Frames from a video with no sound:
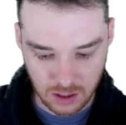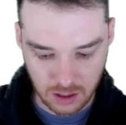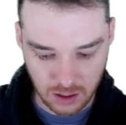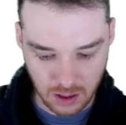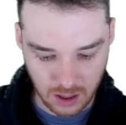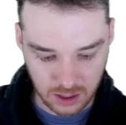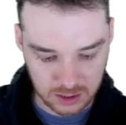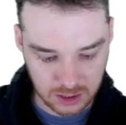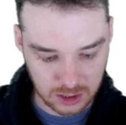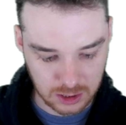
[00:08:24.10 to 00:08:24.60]

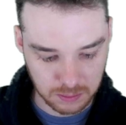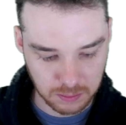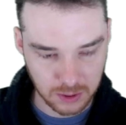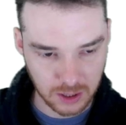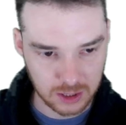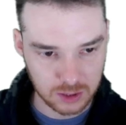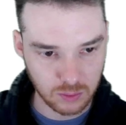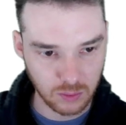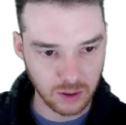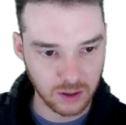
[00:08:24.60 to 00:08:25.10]
Losses
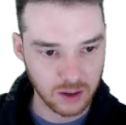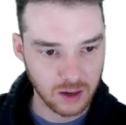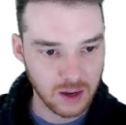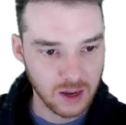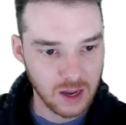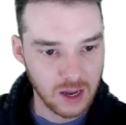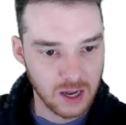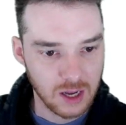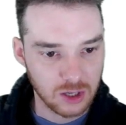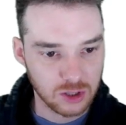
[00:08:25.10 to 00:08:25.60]
plus one.
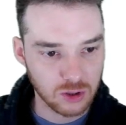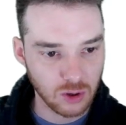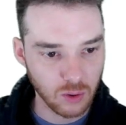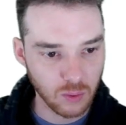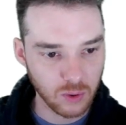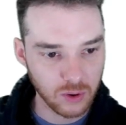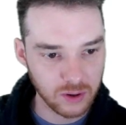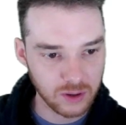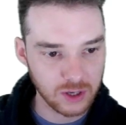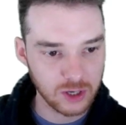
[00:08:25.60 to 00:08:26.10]
So
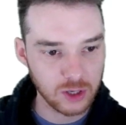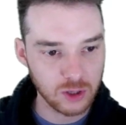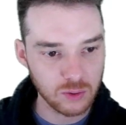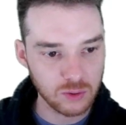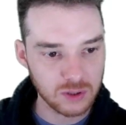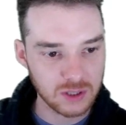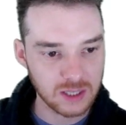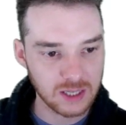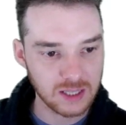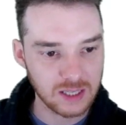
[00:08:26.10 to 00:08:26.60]
we're
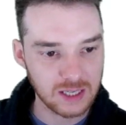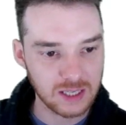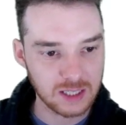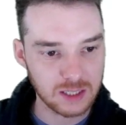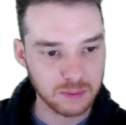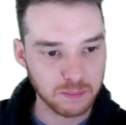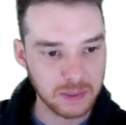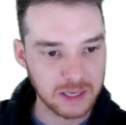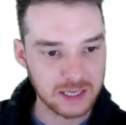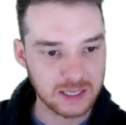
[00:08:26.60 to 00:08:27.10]
using
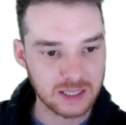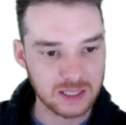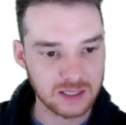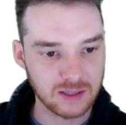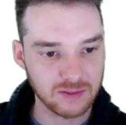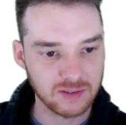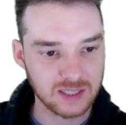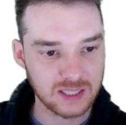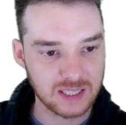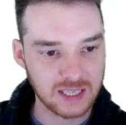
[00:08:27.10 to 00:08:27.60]
these pieces
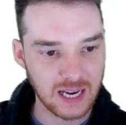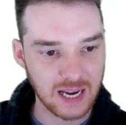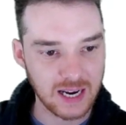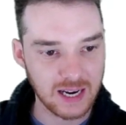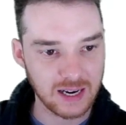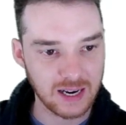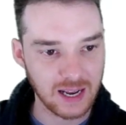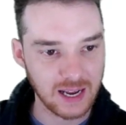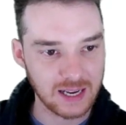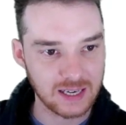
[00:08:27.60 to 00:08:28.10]
of
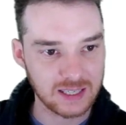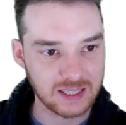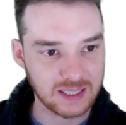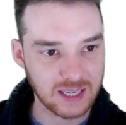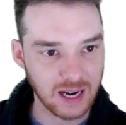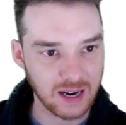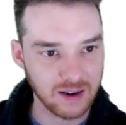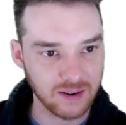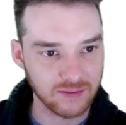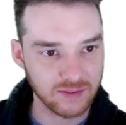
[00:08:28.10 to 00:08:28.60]
state
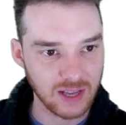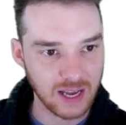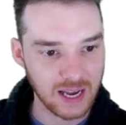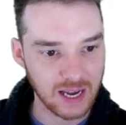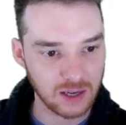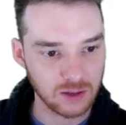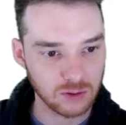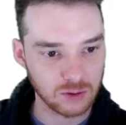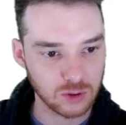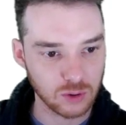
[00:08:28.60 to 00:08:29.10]
inside of the
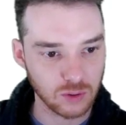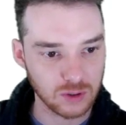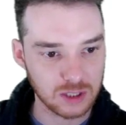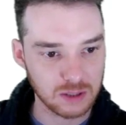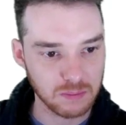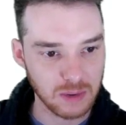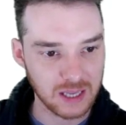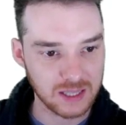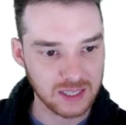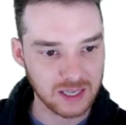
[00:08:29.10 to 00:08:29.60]
handle choice
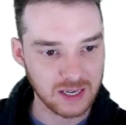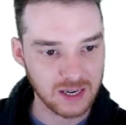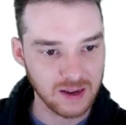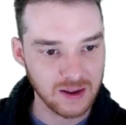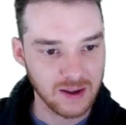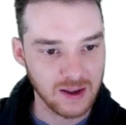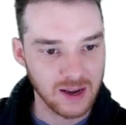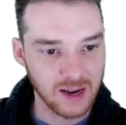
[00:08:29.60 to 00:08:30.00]
method